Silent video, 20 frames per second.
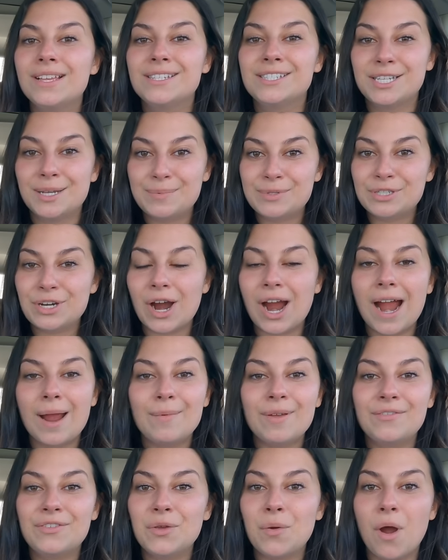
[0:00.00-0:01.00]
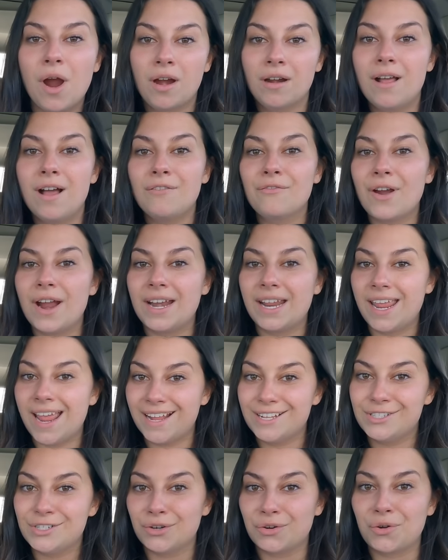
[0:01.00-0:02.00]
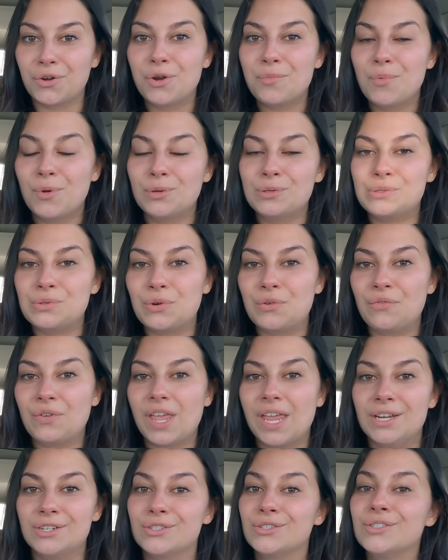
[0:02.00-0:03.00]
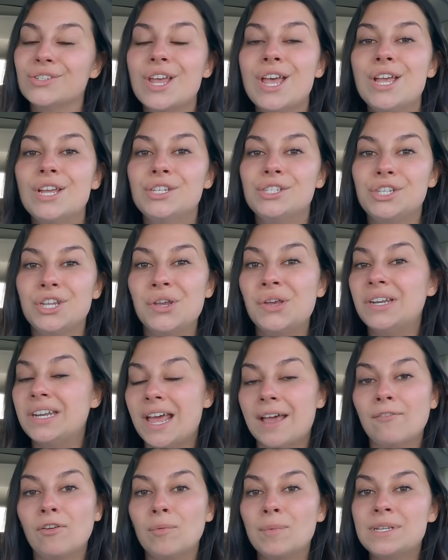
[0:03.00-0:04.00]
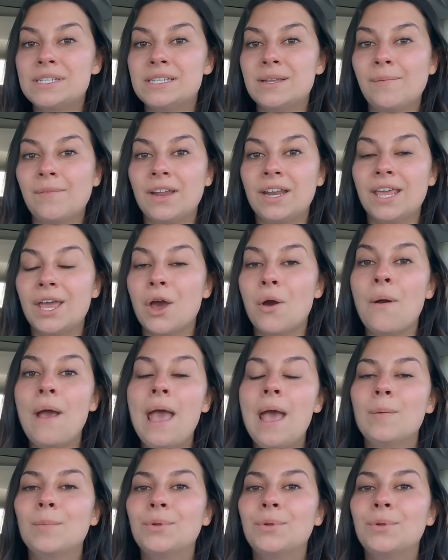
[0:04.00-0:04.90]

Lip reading: subscribe if you aren't already, and turn on your post notifications so you never miss a video.